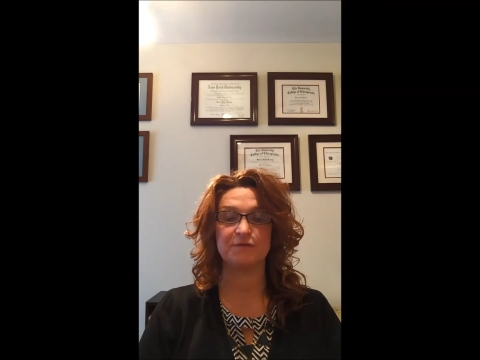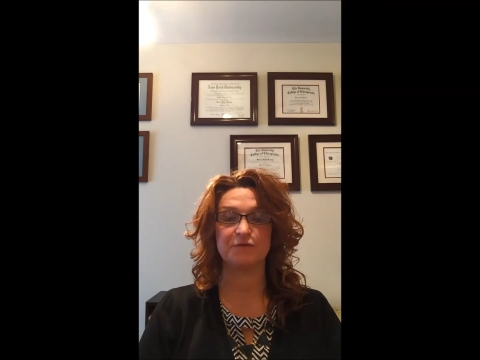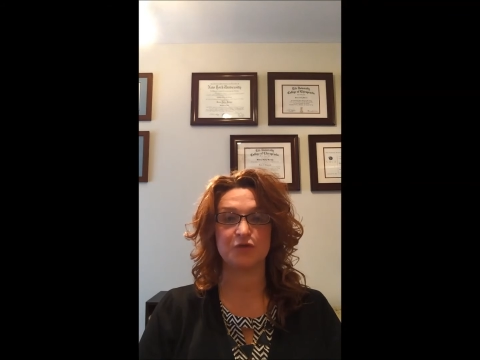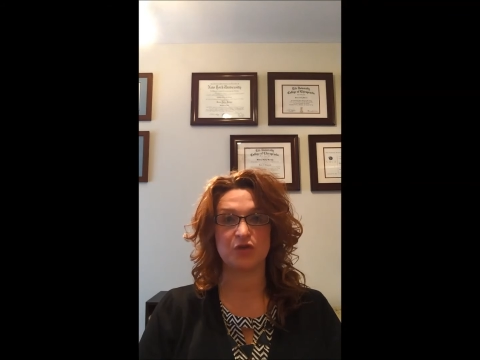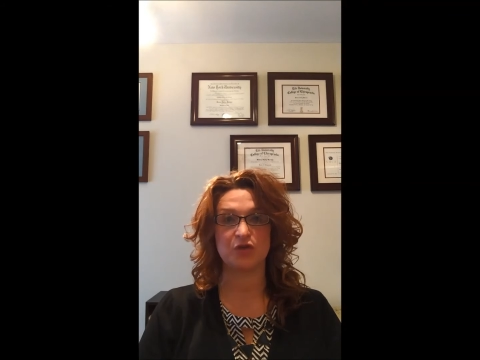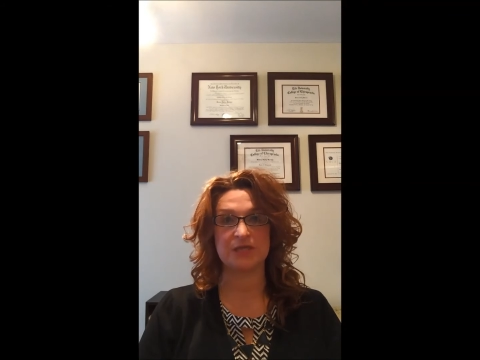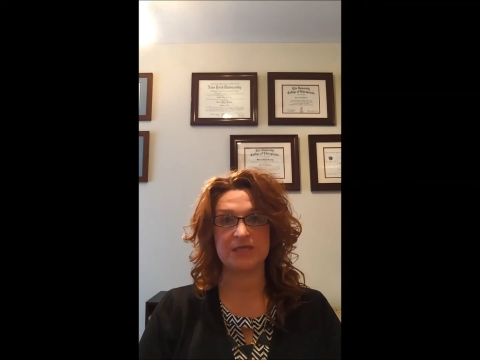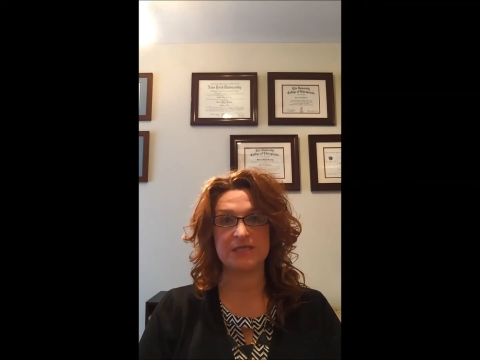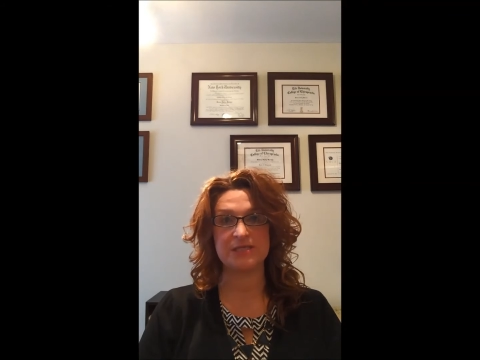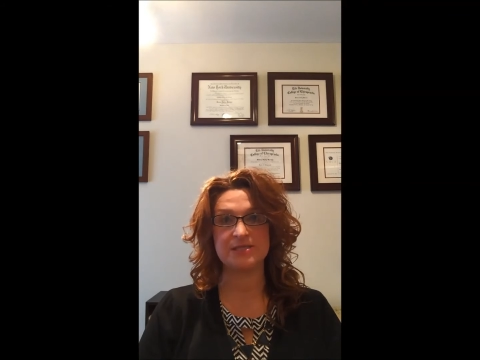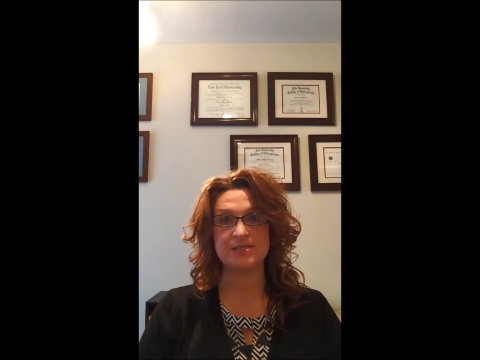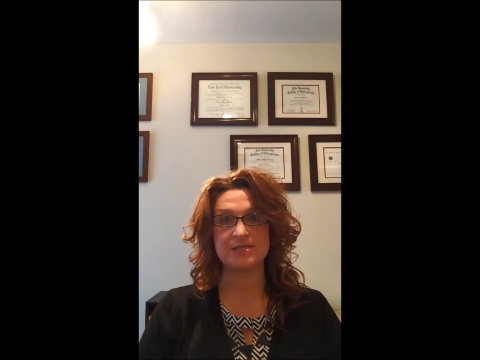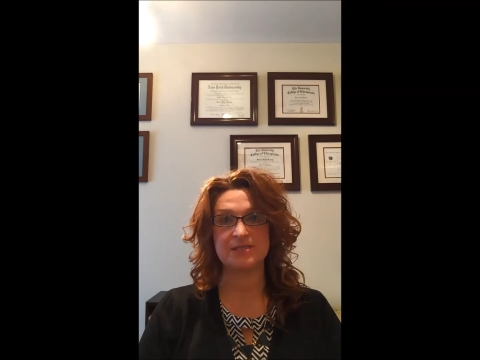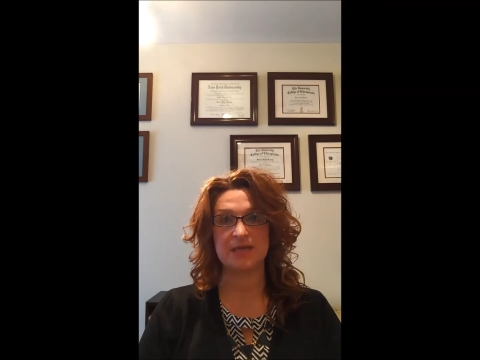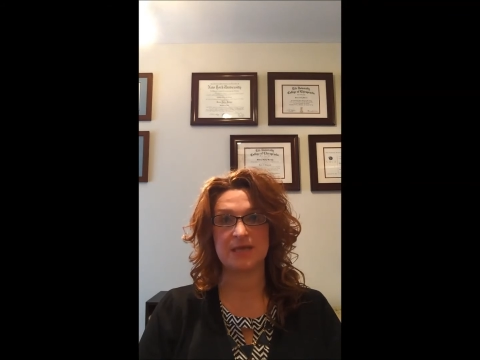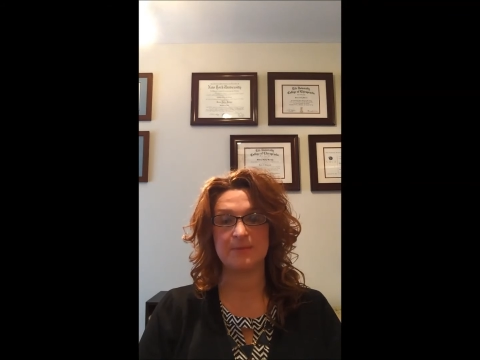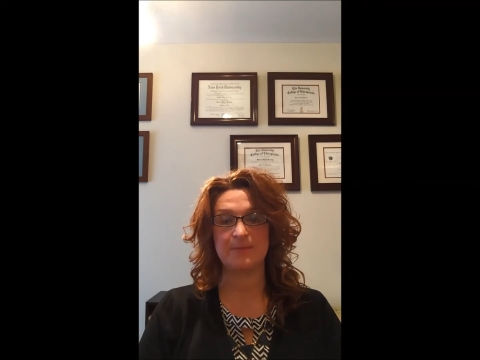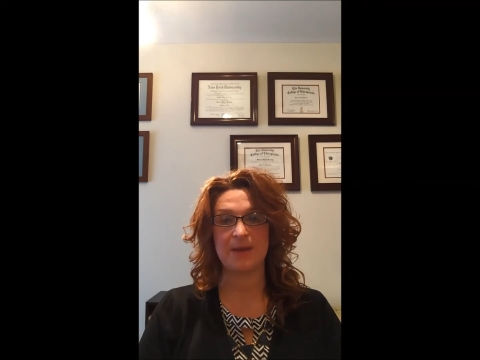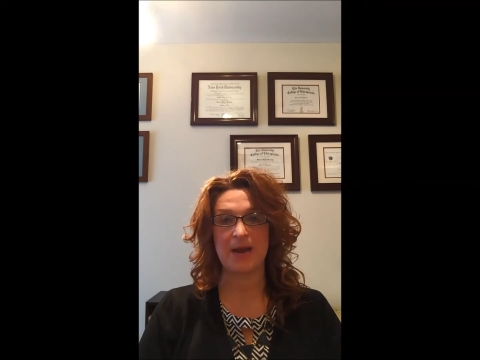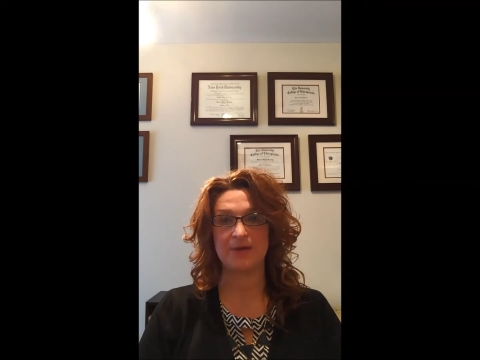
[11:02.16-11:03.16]
for yeast,
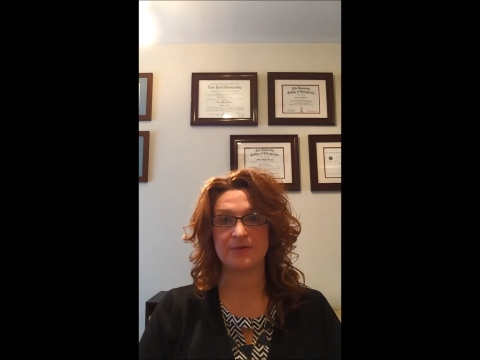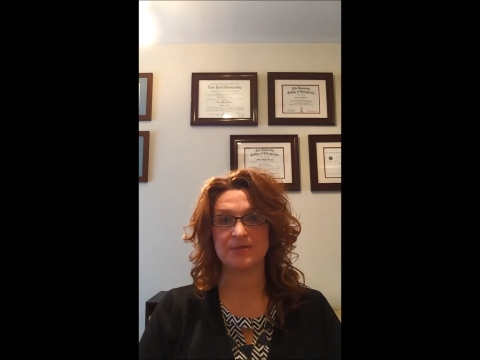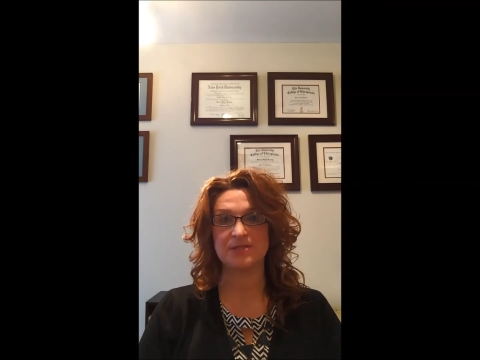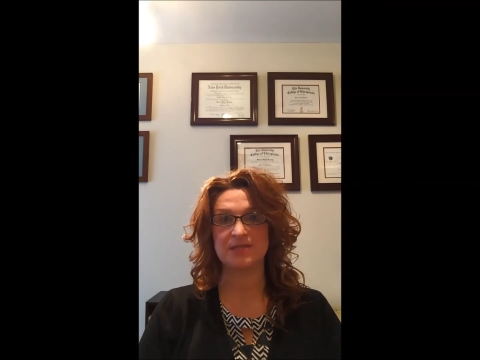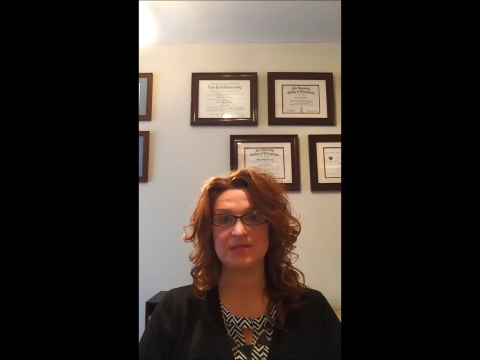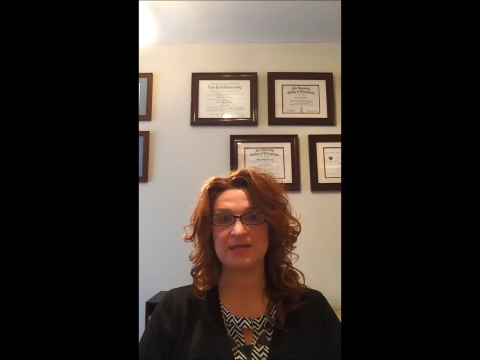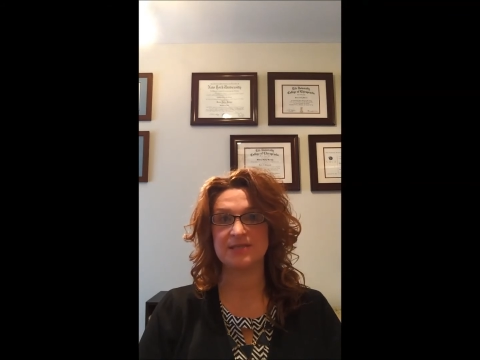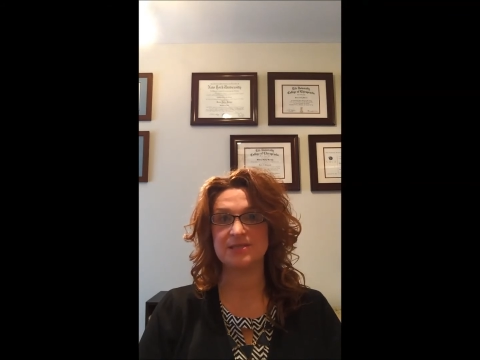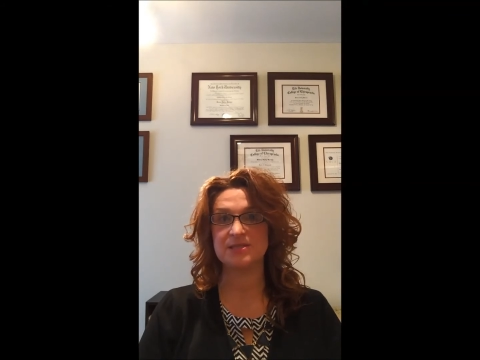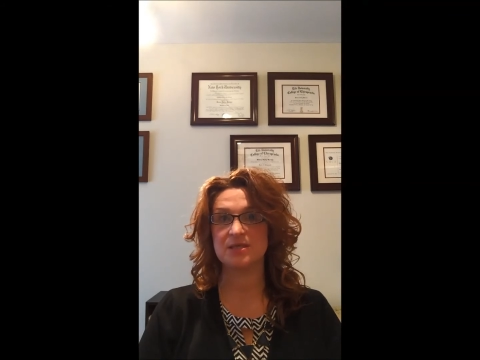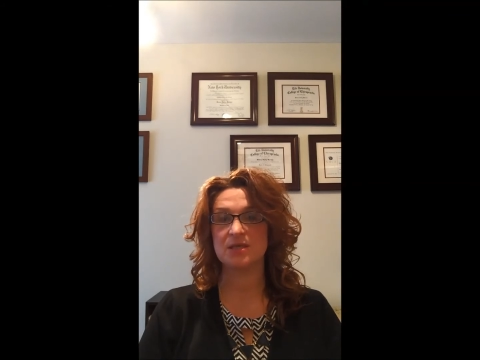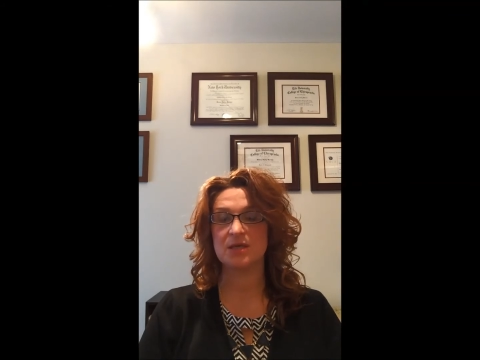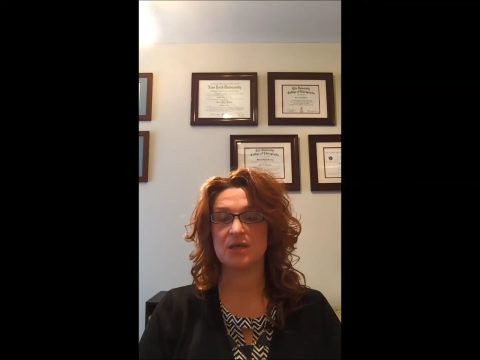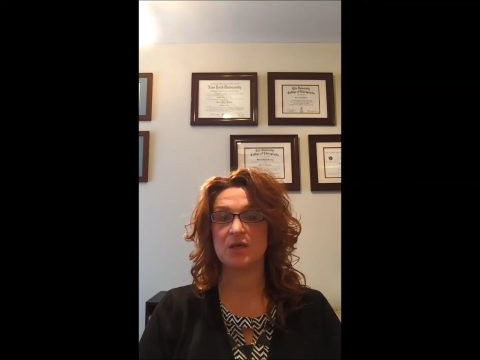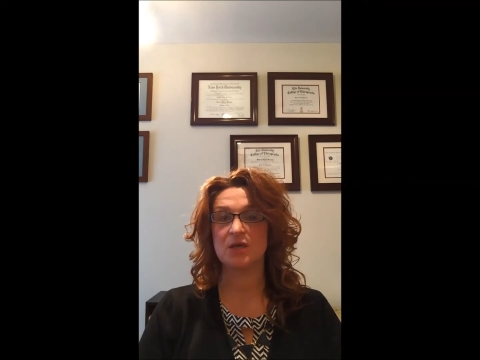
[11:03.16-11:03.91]
and parasites,